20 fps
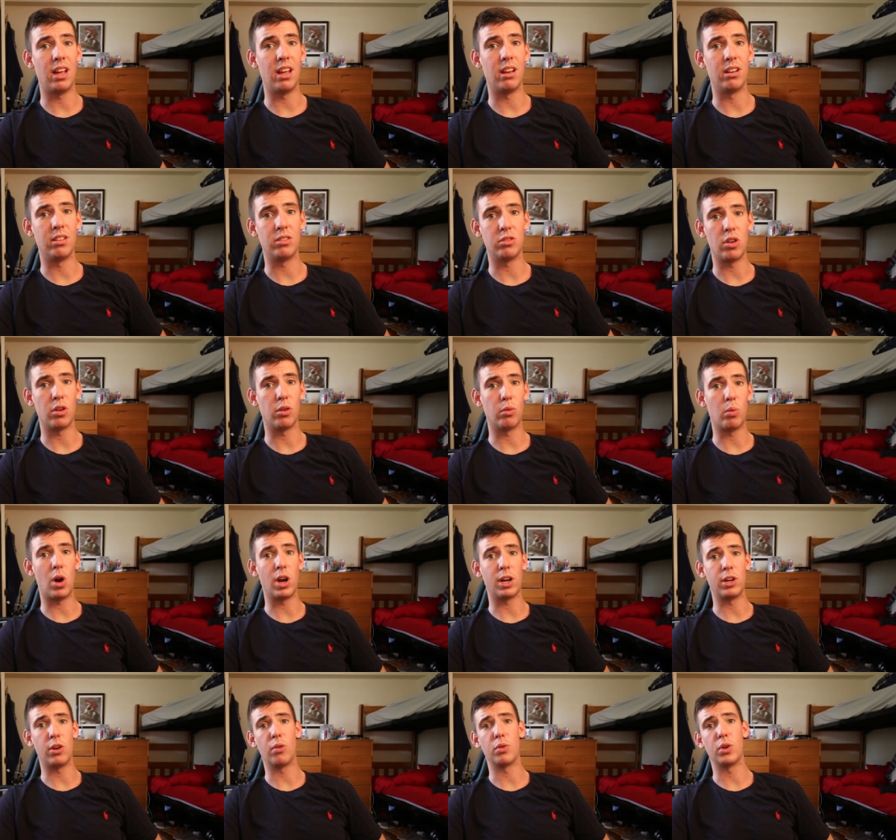and started
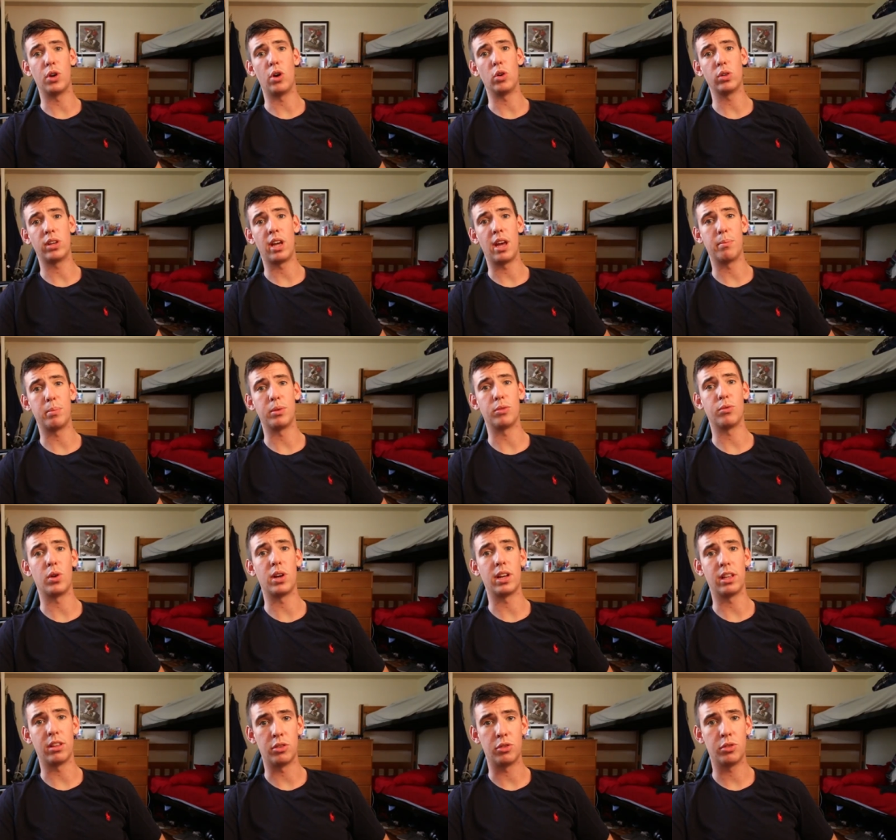walking over to Old Campus for
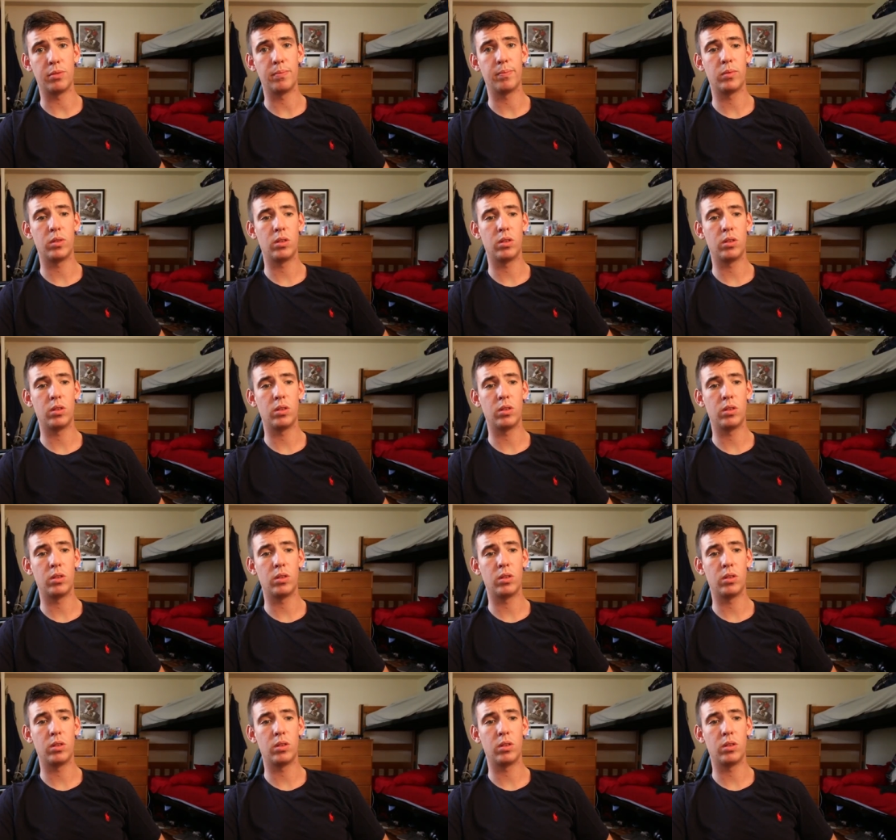English.